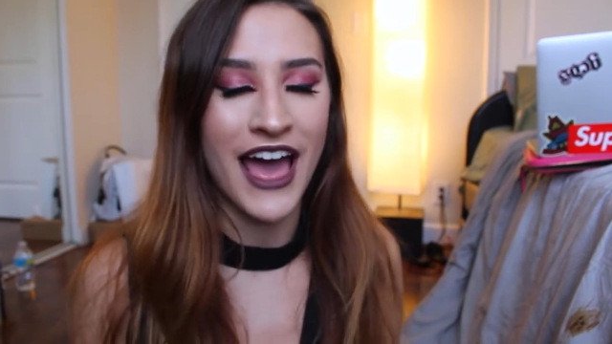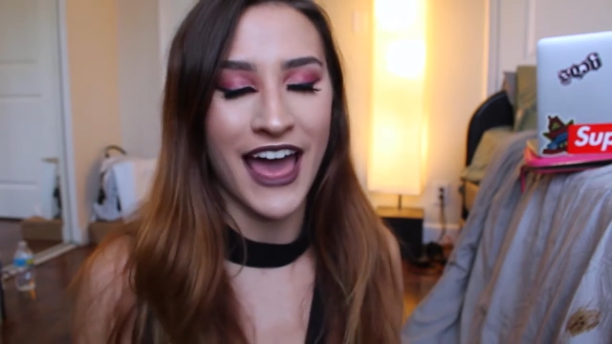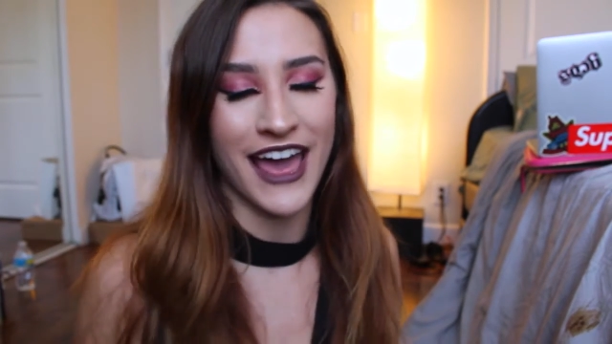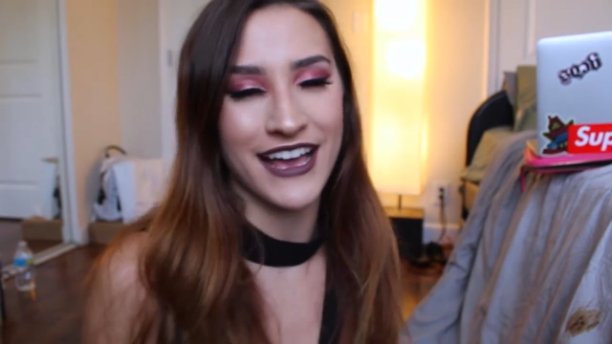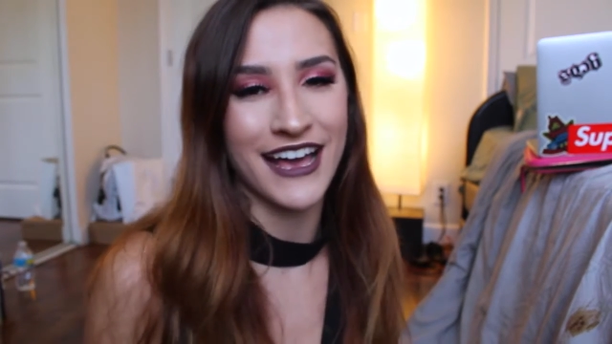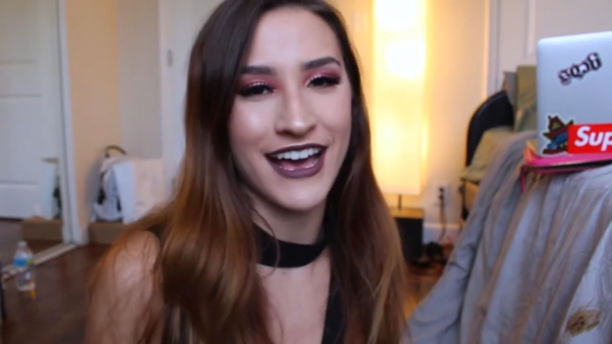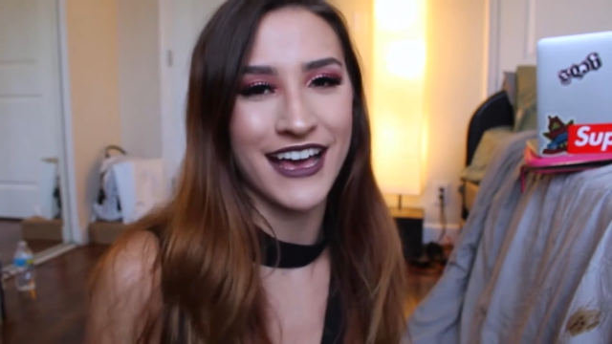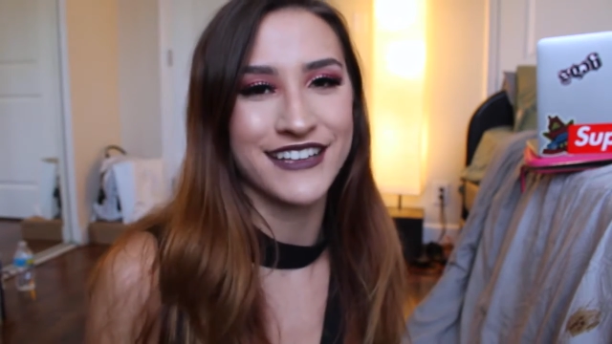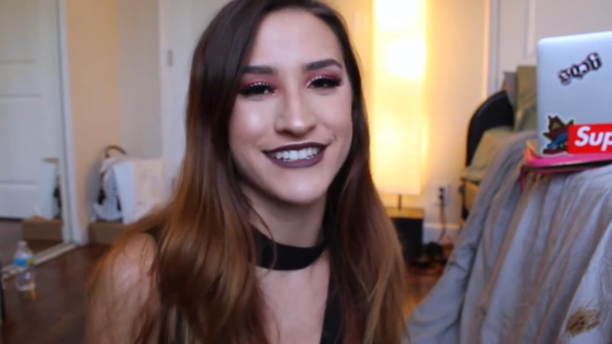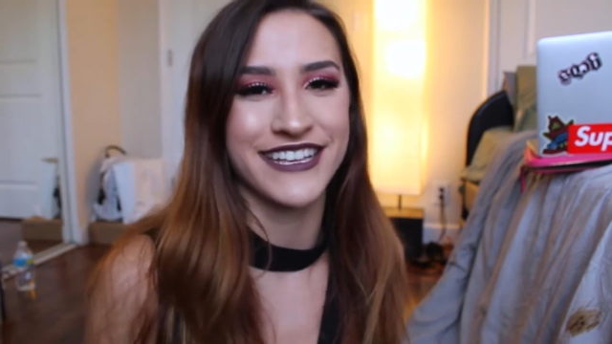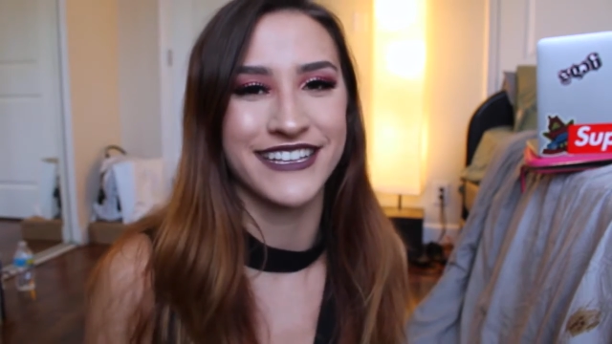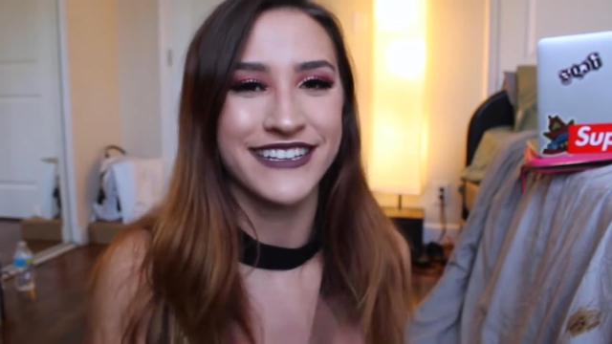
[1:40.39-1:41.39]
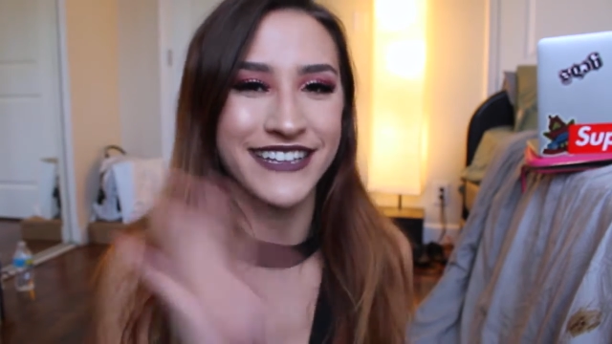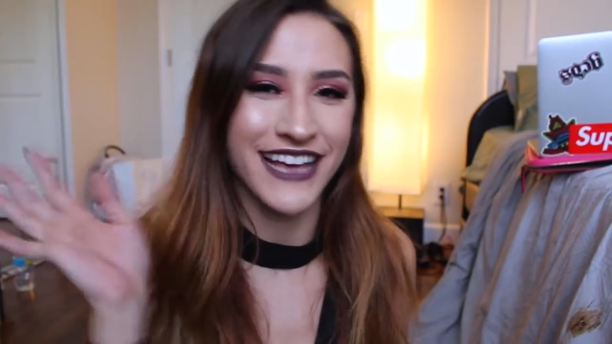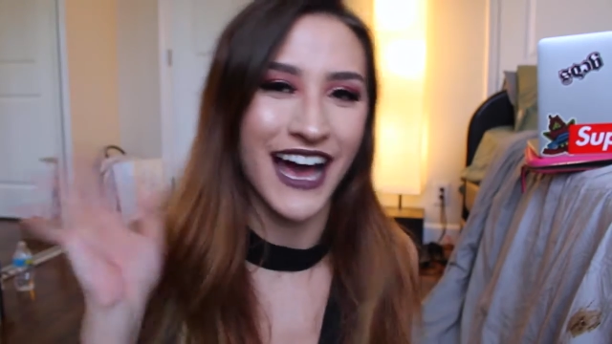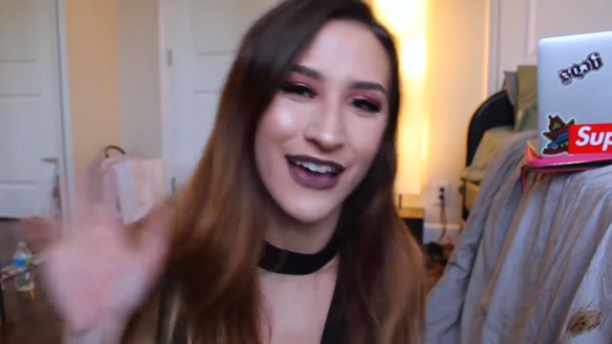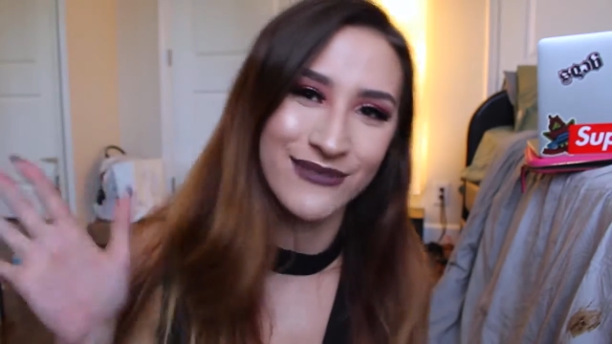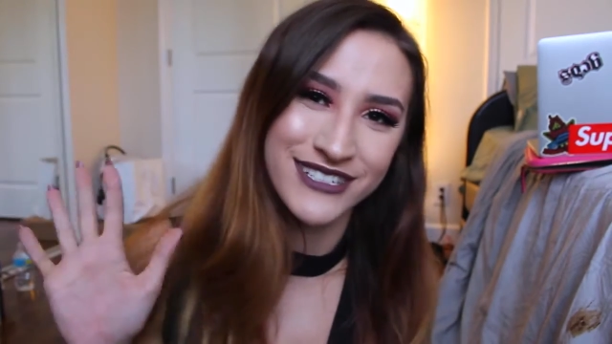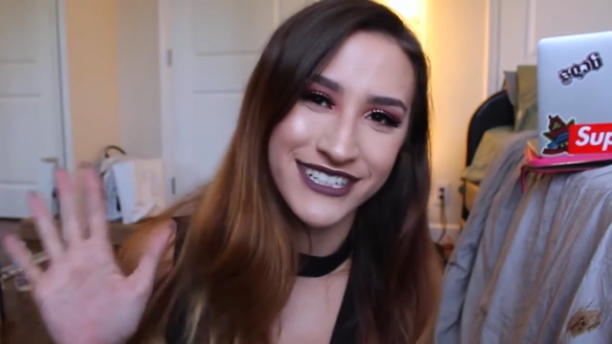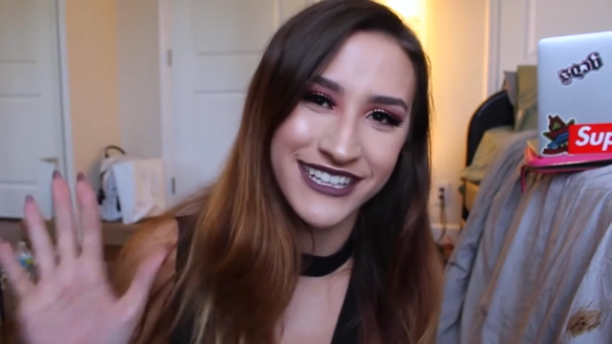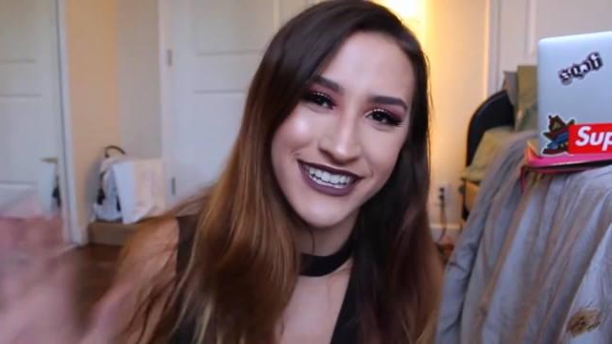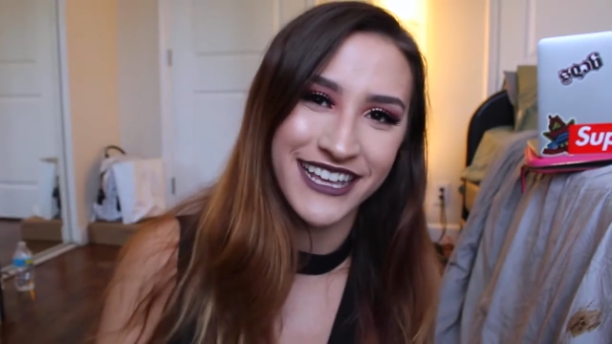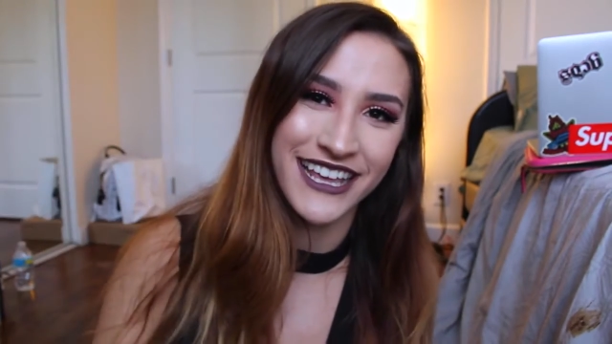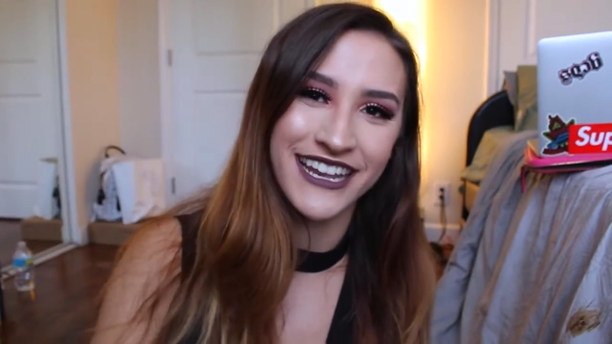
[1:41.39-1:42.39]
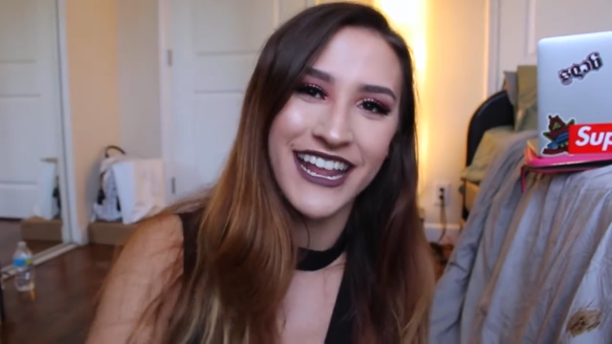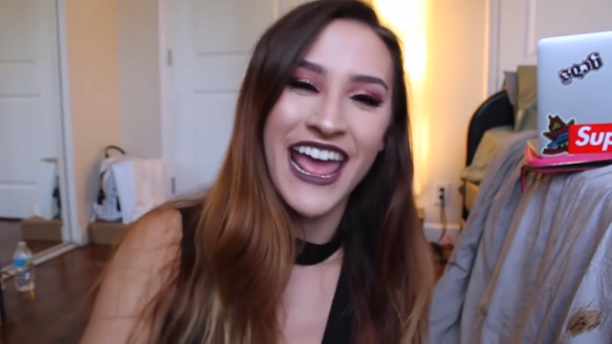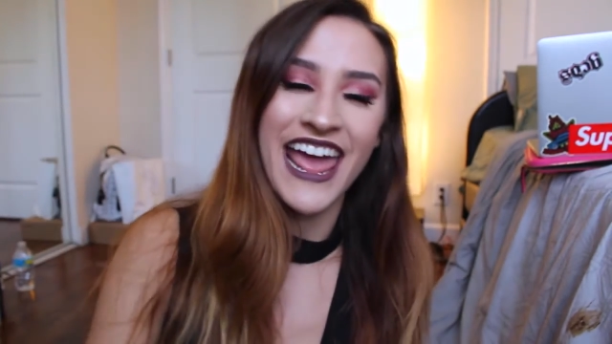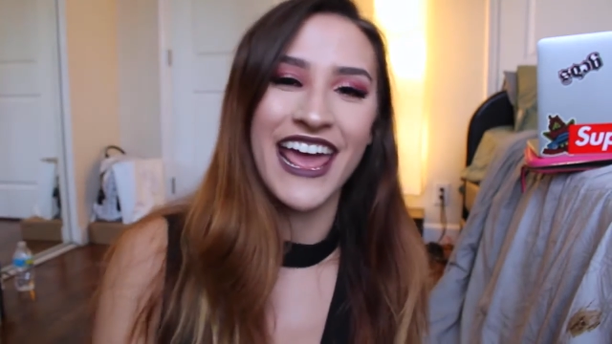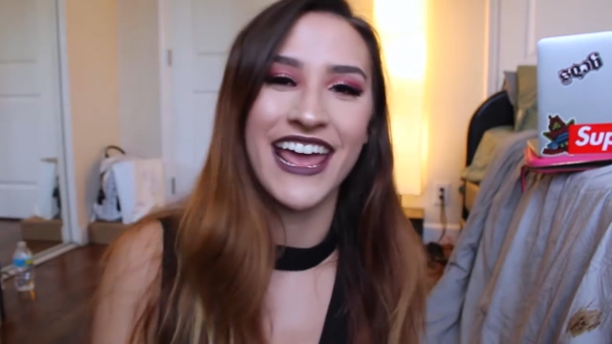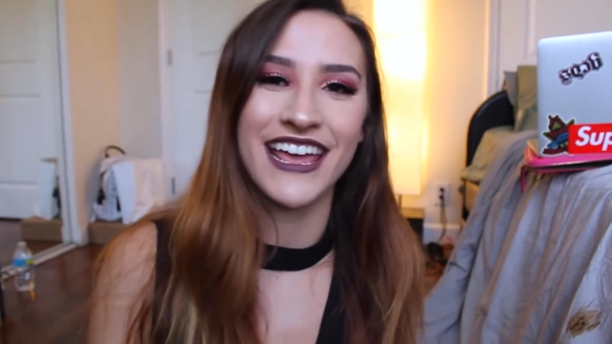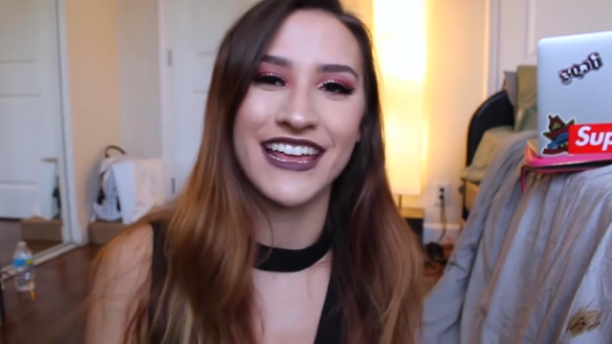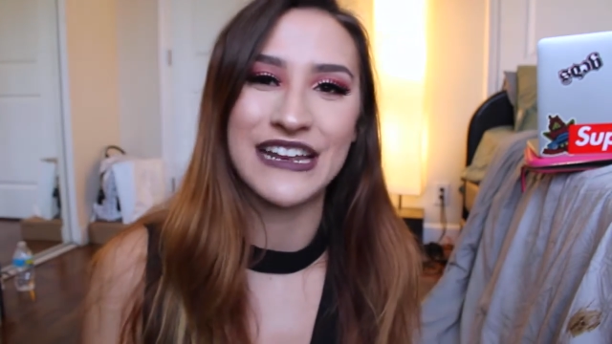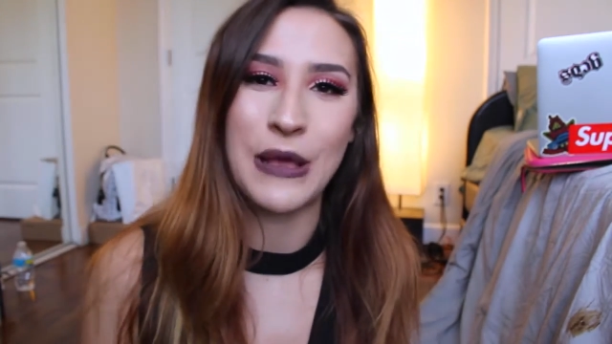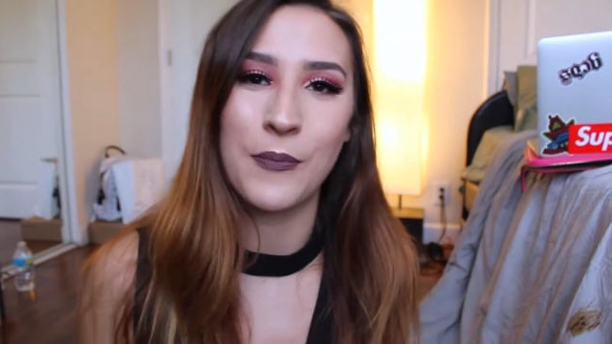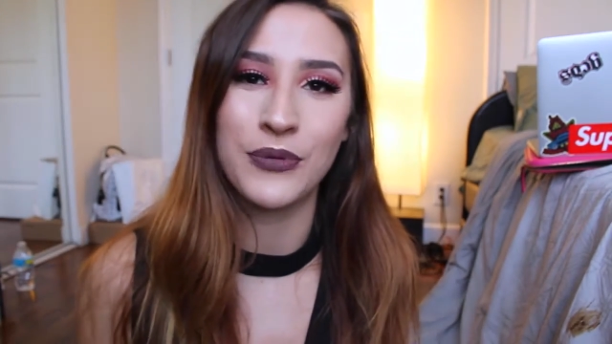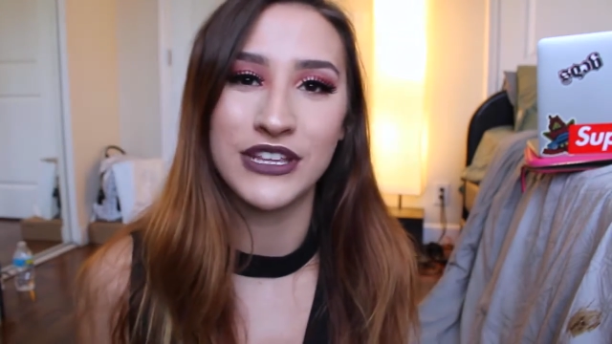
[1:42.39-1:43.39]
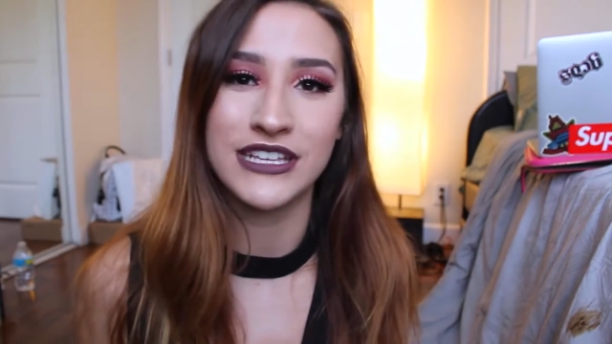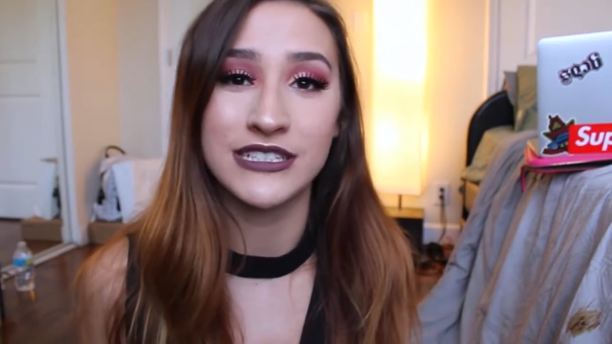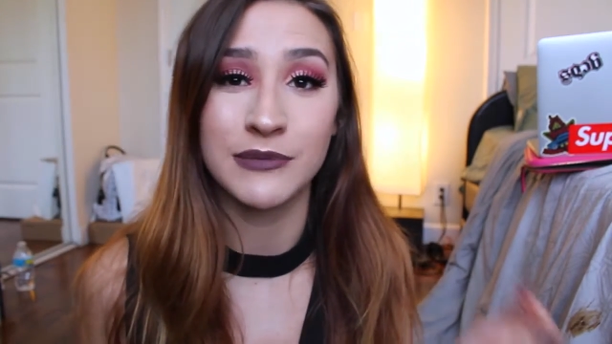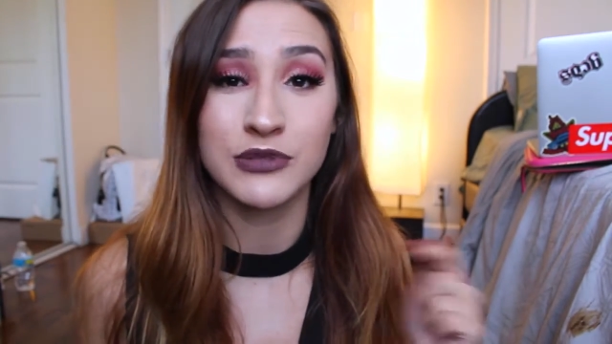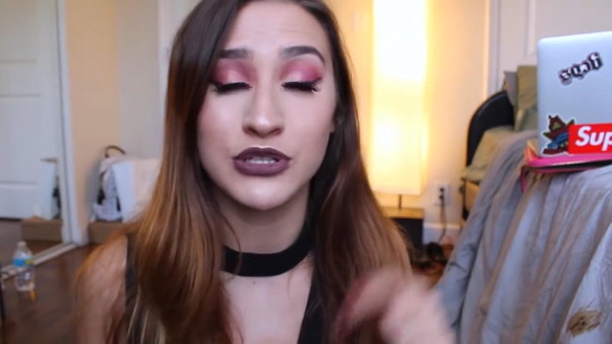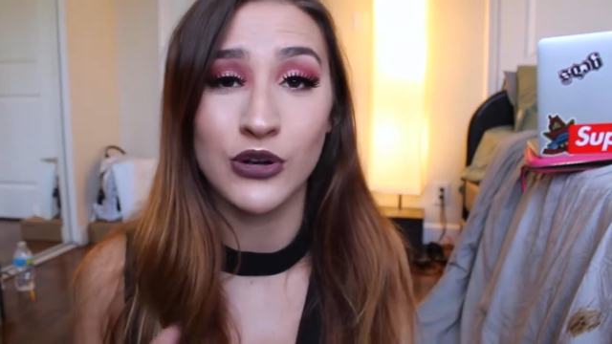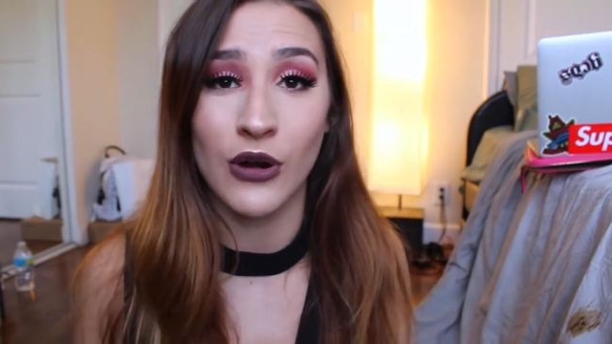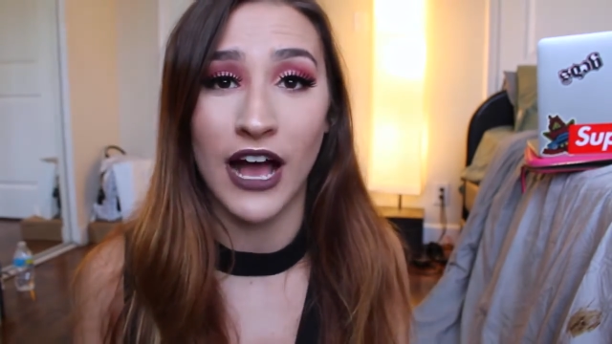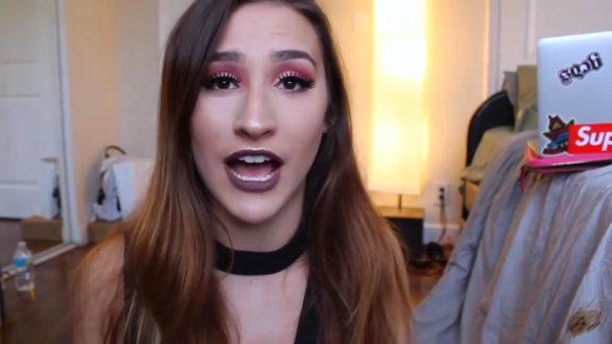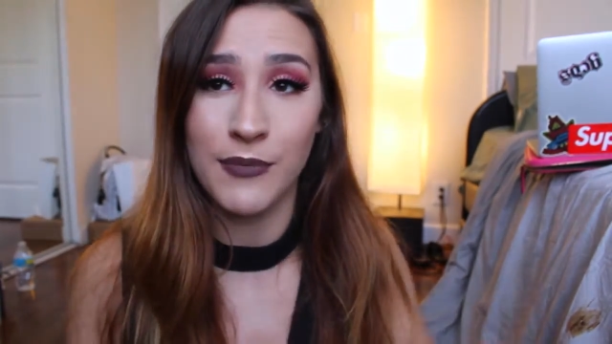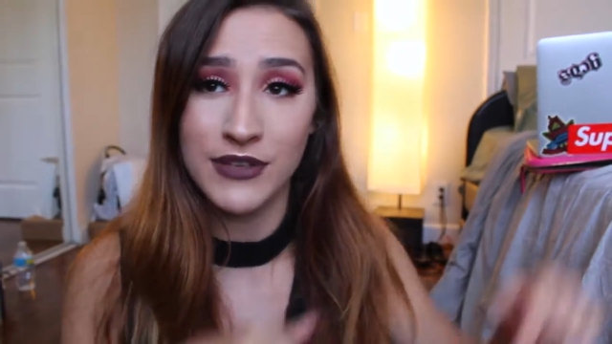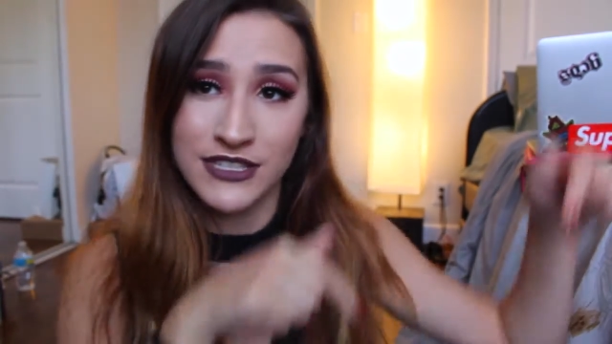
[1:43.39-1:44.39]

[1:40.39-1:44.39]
Hey guys, I'm Jillian, and please subscribe.